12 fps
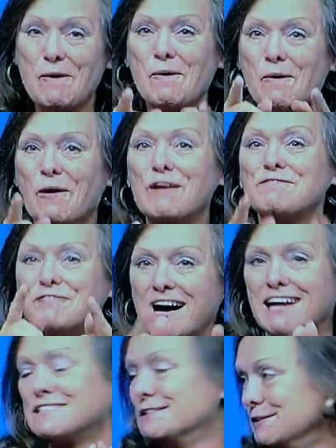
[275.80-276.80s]
Or
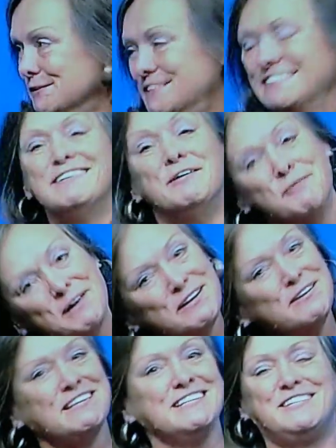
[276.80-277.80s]
Fox News. One
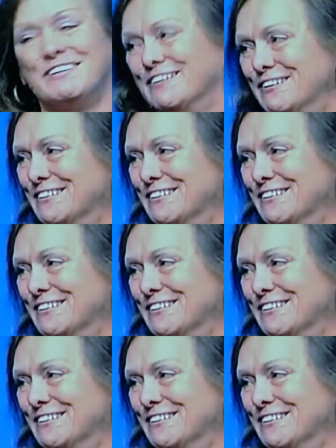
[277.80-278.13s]
of the two.